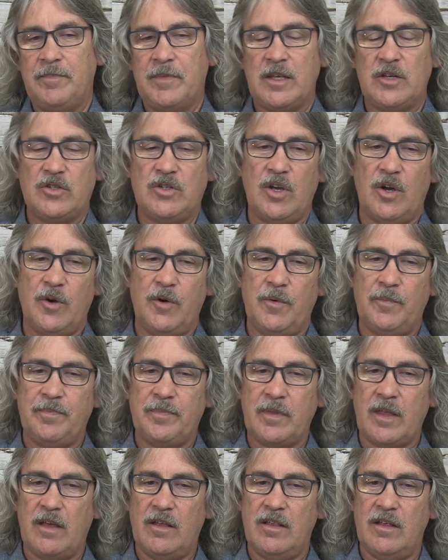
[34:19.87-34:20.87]
So
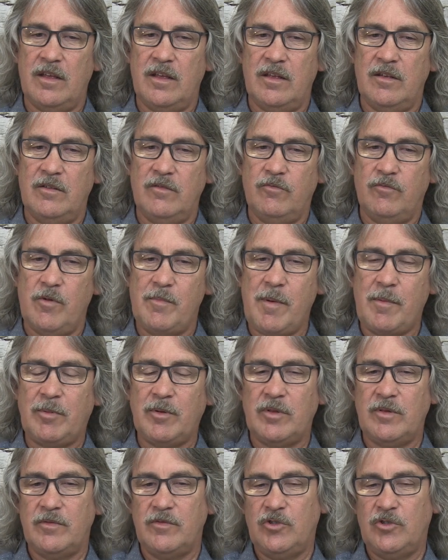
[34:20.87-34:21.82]
remember,